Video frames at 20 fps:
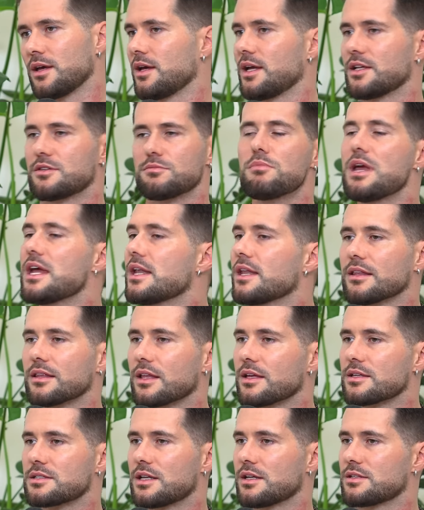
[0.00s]
It's
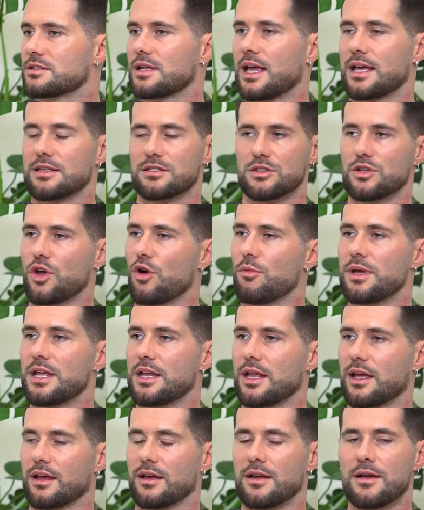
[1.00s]
meaningless, doesn't mm-hmm. has no
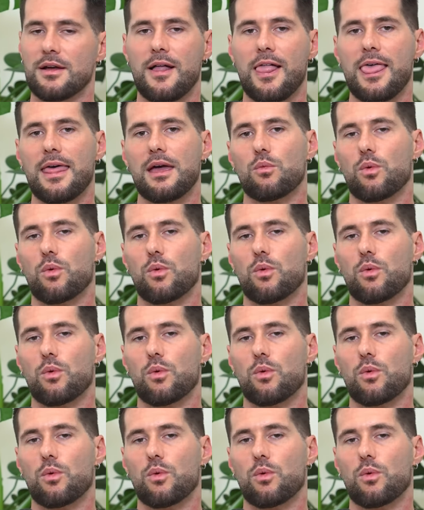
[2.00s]
meaning. Mm-hmm.